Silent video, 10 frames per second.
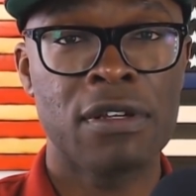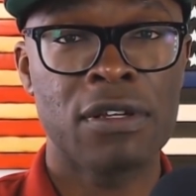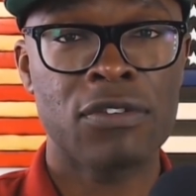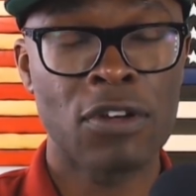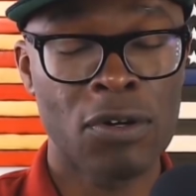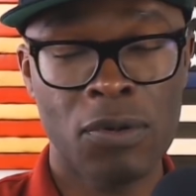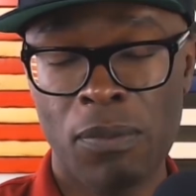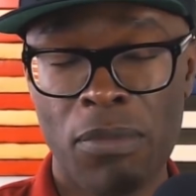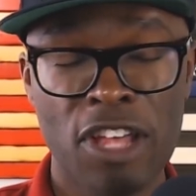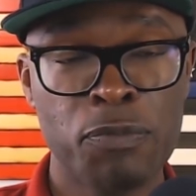So
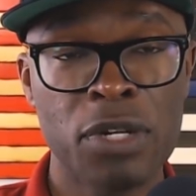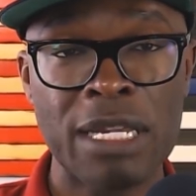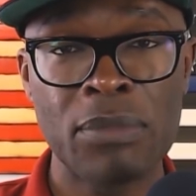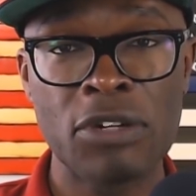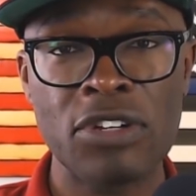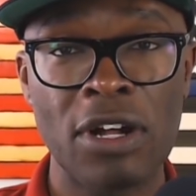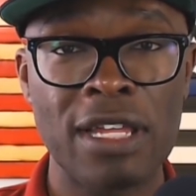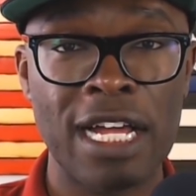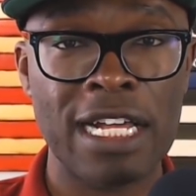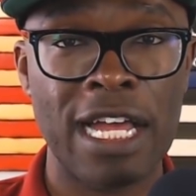that's pretty much all
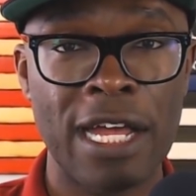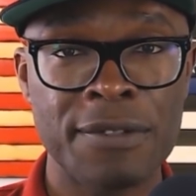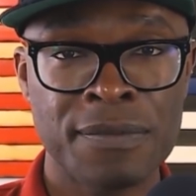I got.